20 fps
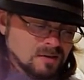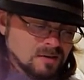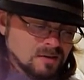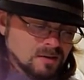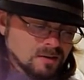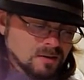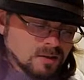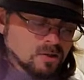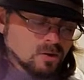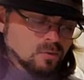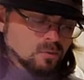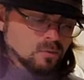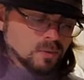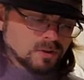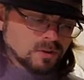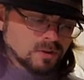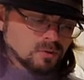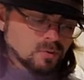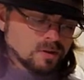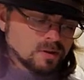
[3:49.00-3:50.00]
Because,
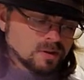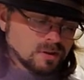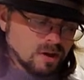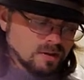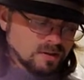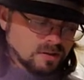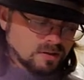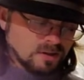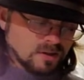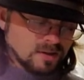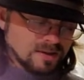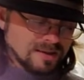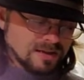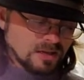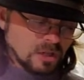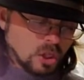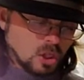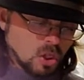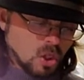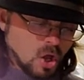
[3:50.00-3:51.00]
with soy sauce, you can get
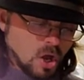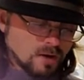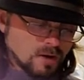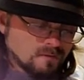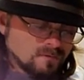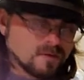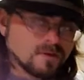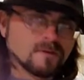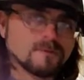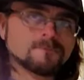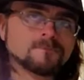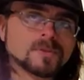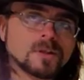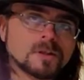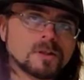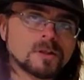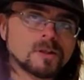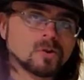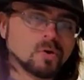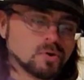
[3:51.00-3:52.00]
a lot of
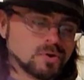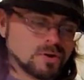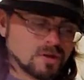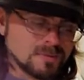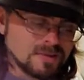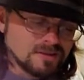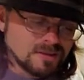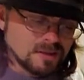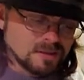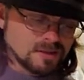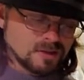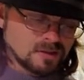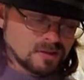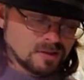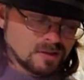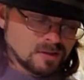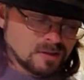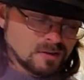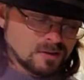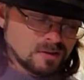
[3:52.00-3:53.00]
sodium in this.
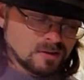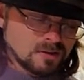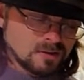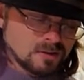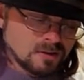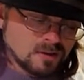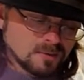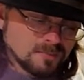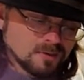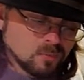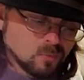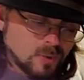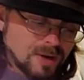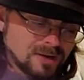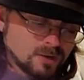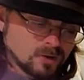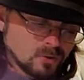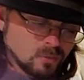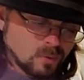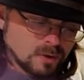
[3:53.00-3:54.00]
Some of the
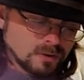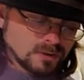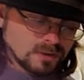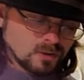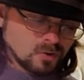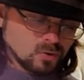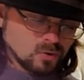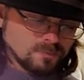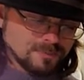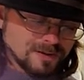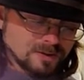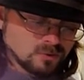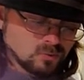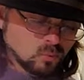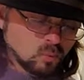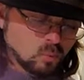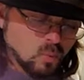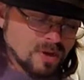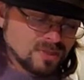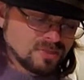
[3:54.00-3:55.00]
regular ones can go
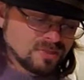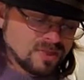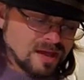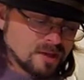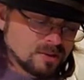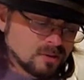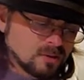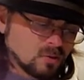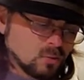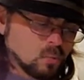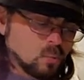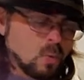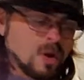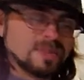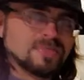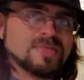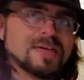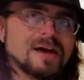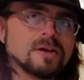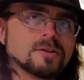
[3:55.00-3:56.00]
about 1,000 to
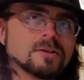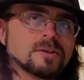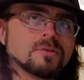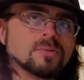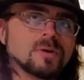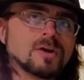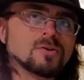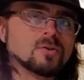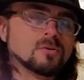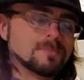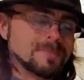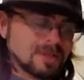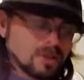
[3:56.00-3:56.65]
1,300